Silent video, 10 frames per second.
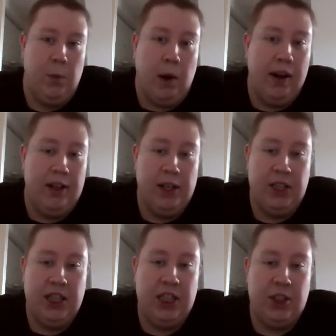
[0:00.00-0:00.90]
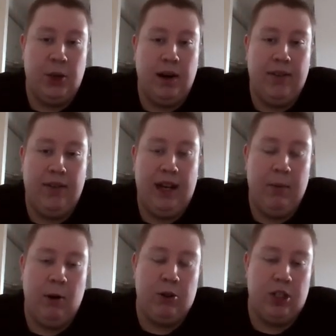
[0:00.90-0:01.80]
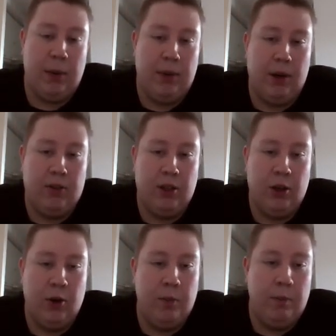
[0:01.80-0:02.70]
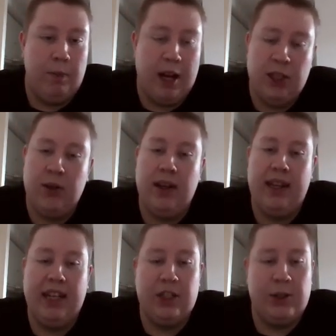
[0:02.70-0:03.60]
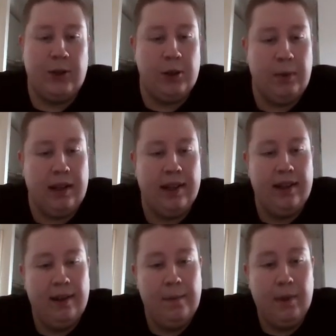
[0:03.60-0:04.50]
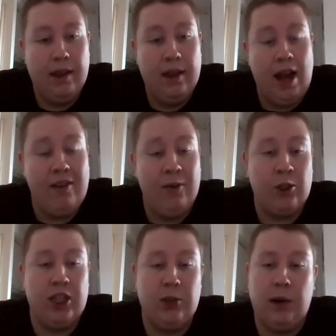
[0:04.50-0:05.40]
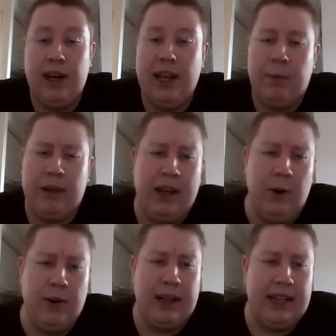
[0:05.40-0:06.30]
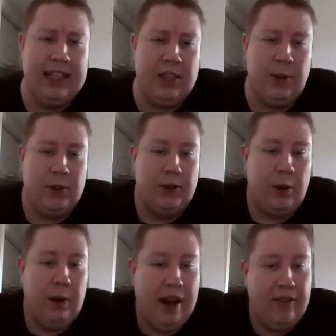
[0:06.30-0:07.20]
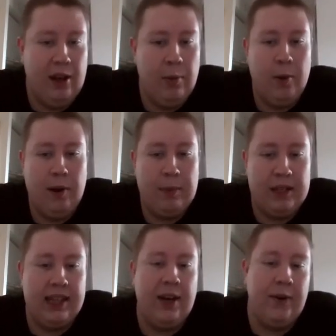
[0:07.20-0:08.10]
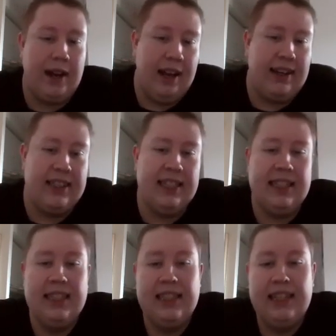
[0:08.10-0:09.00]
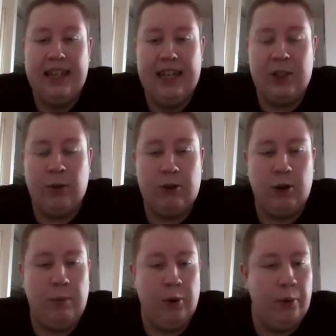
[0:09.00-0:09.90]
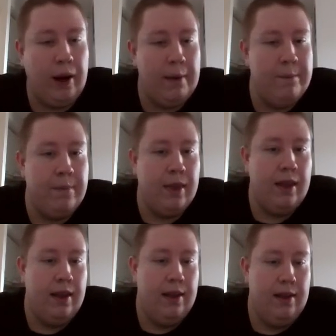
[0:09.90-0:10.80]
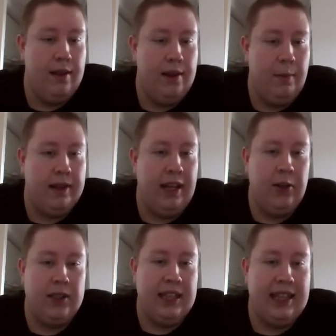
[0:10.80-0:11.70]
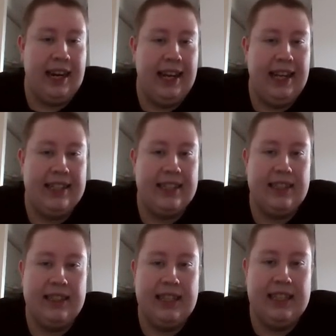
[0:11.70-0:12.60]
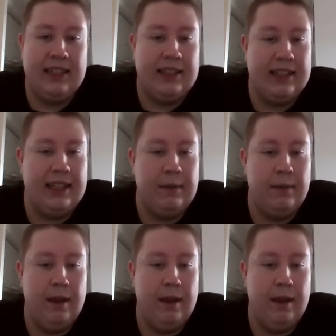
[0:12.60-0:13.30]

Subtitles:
one Shinji Somai film, Lost Chapter of Snow Passion, I think it's called, but I haven't watched this one yet, but I know that this is also on the Rare Film website, and again, like I said, it's also on Blu-ray. But interesting that it is this high.